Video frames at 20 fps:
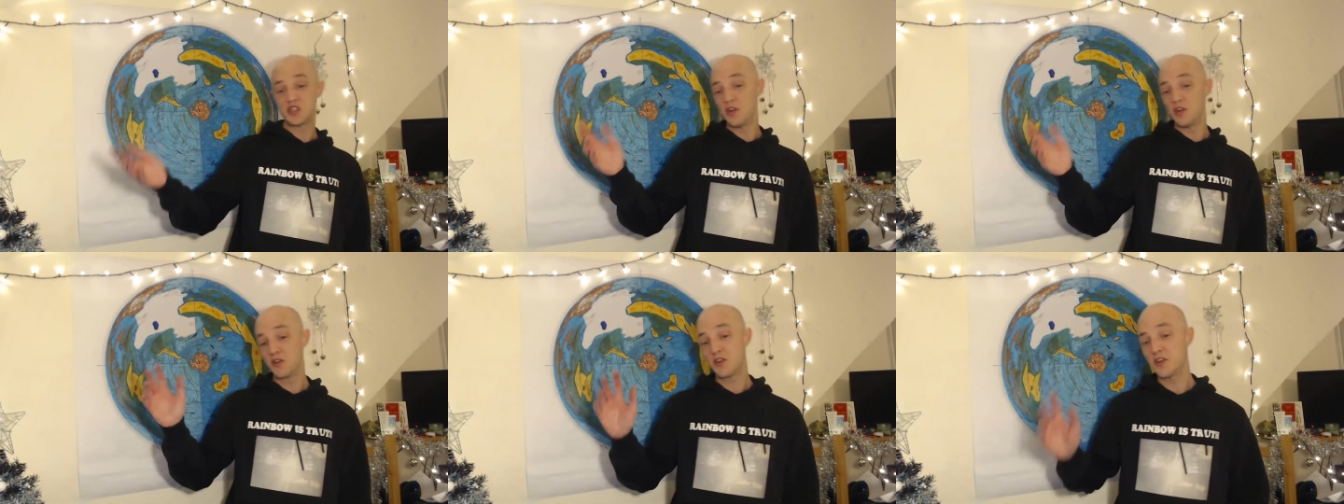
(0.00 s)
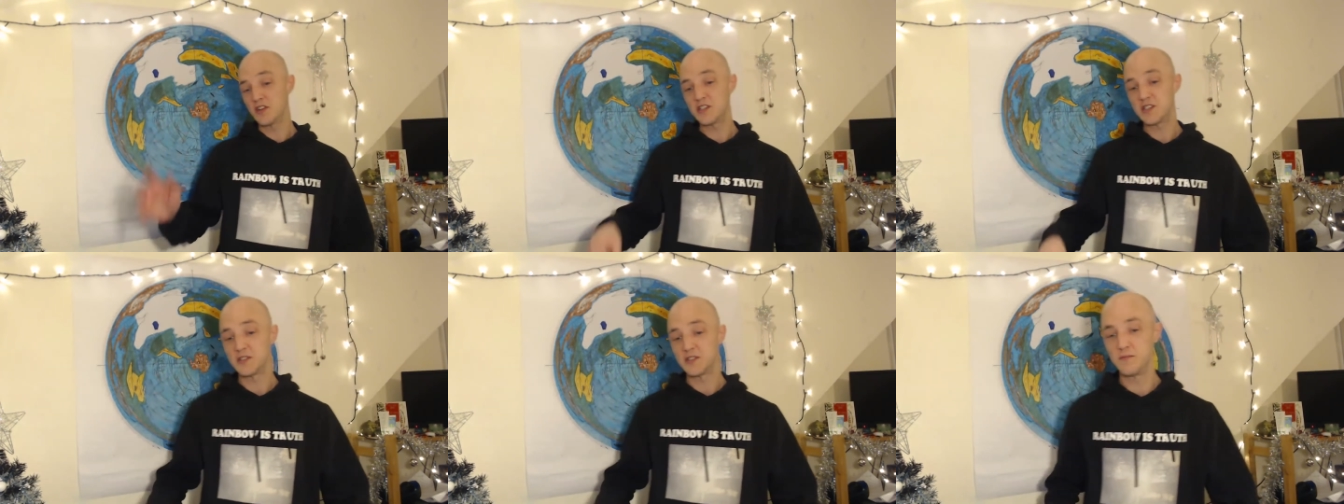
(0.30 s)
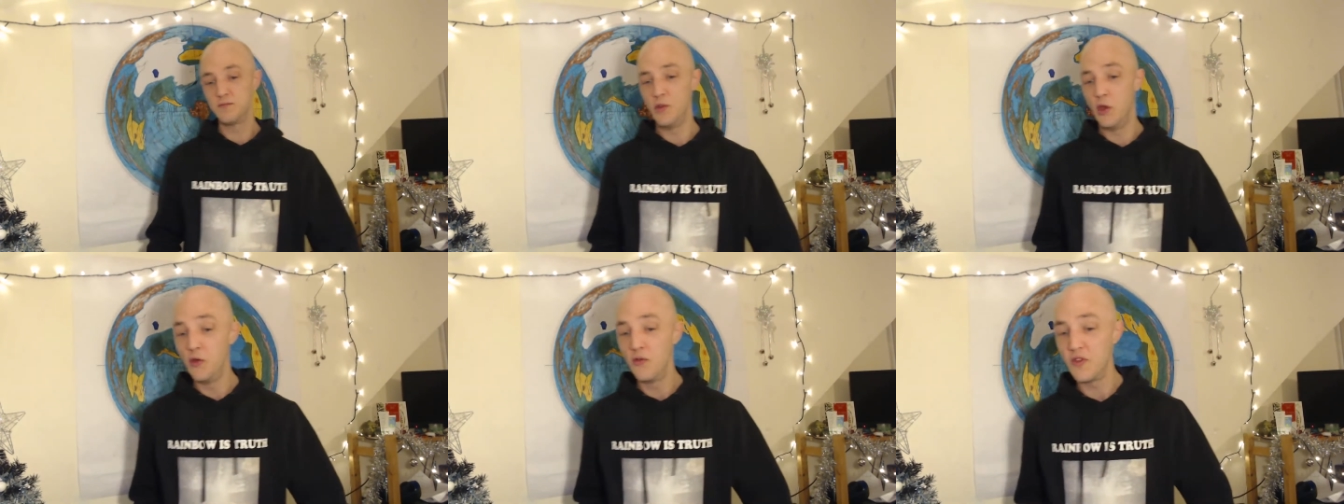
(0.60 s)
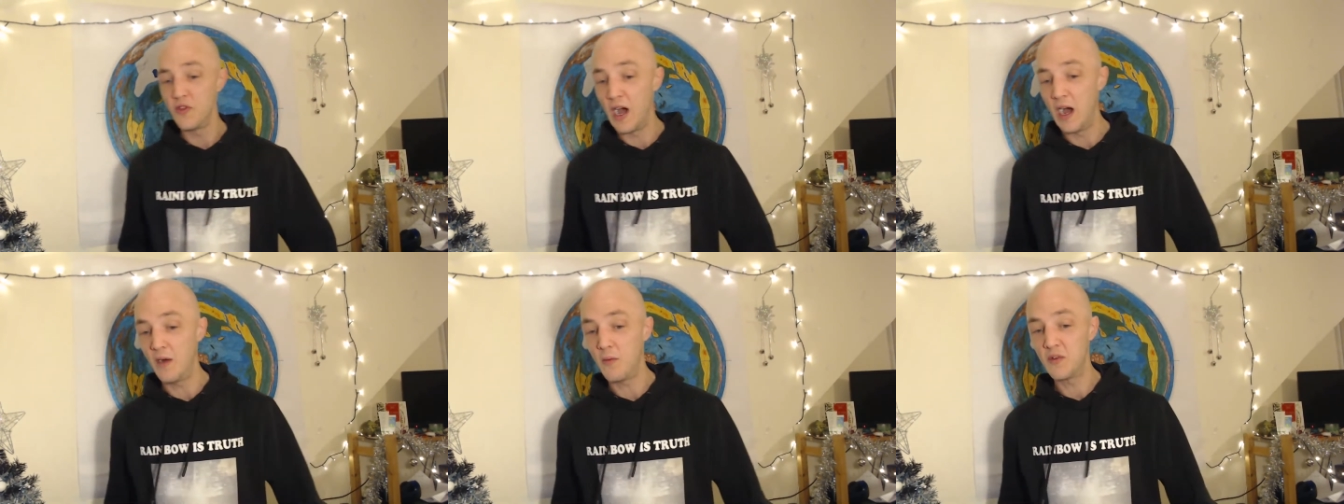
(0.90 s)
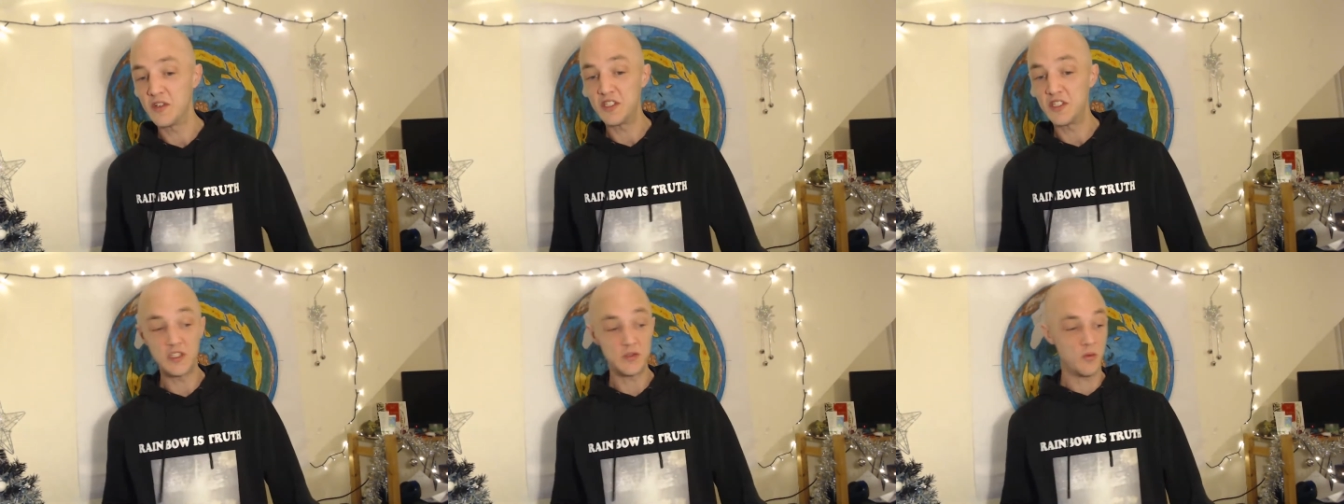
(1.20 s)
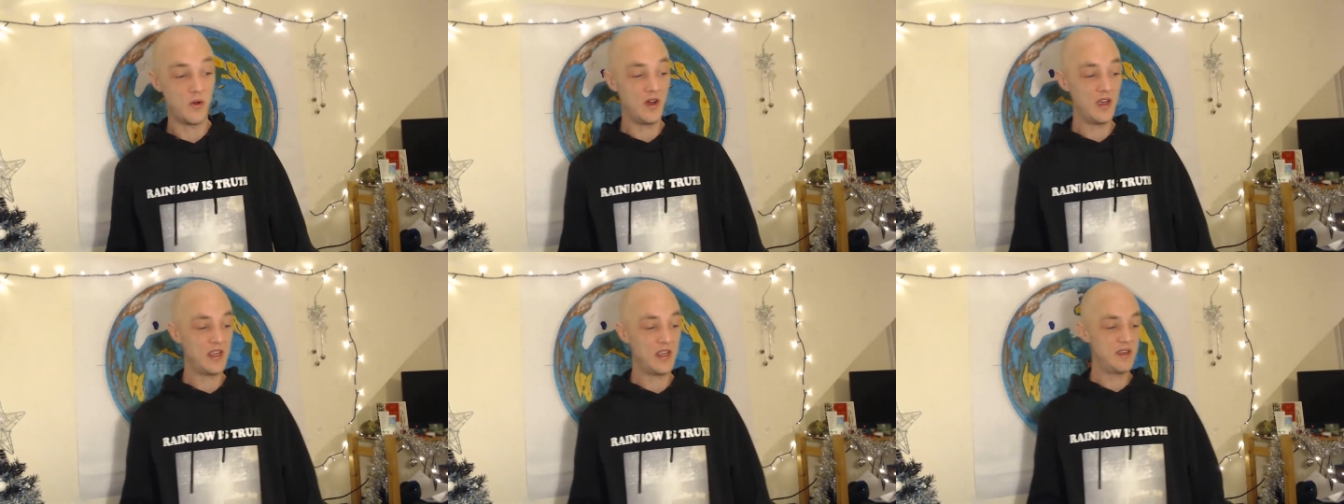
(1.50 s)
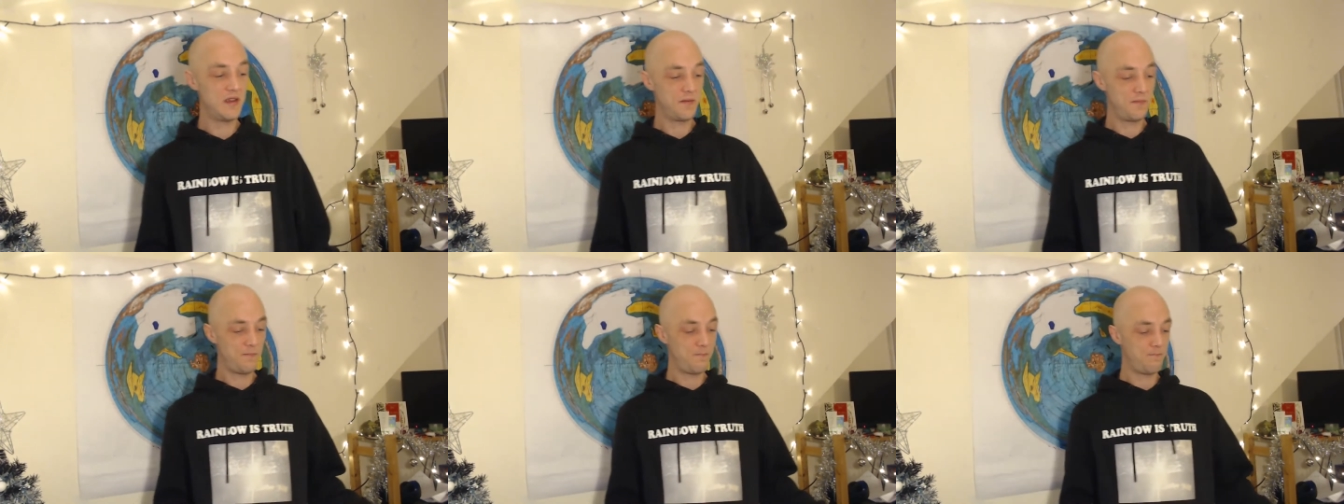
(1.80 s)
Lucas knew that, which is
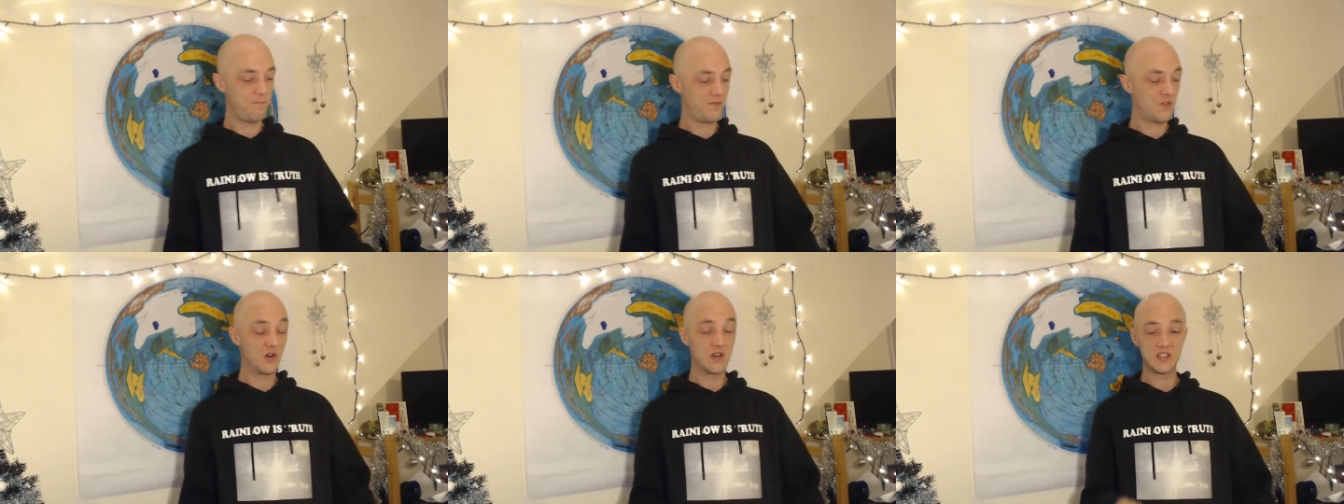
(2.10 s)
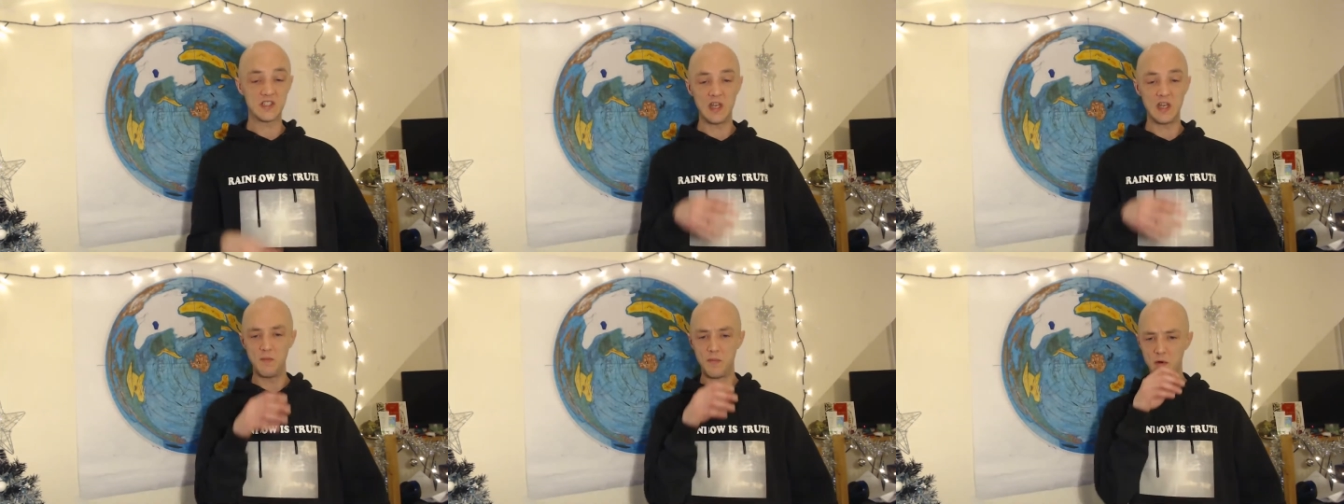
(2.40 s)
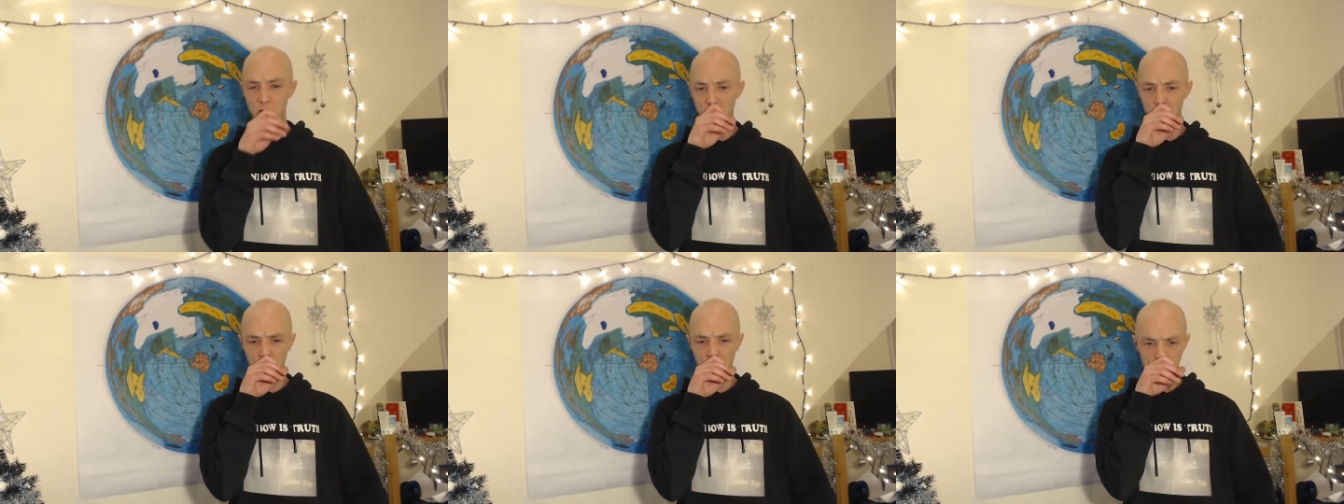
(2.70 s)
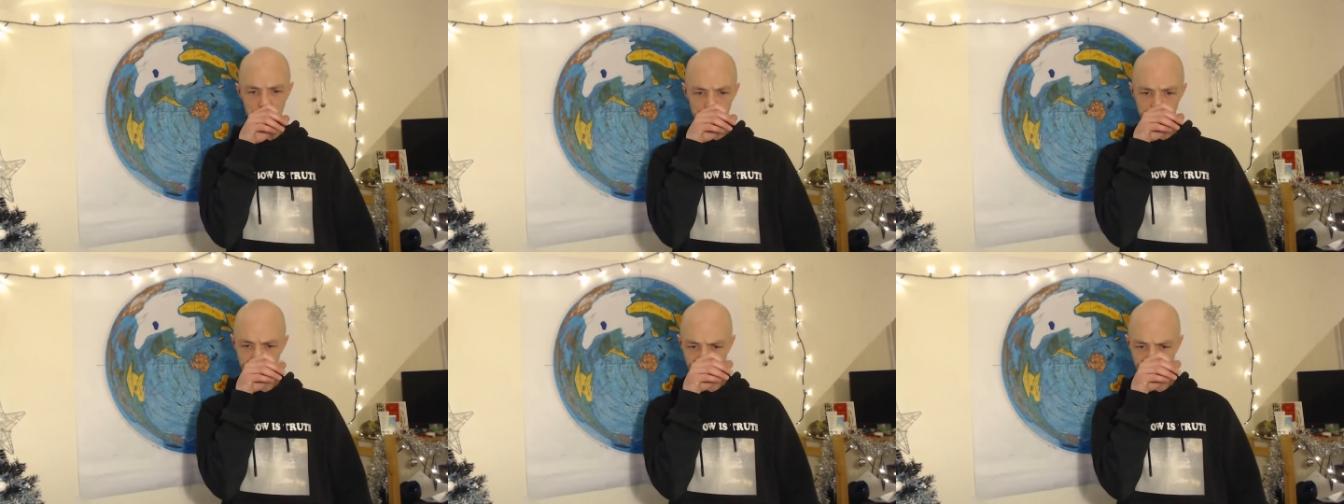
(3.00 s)
why, for example,